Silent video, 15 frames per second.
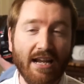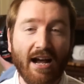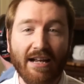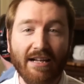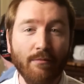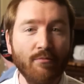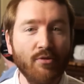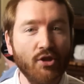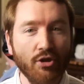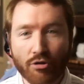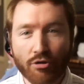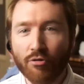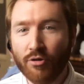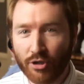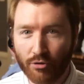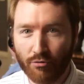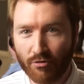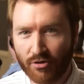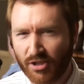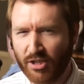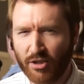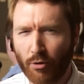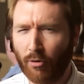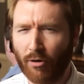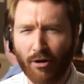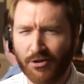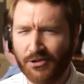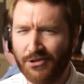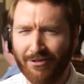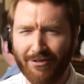items you use in your
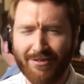arsenal,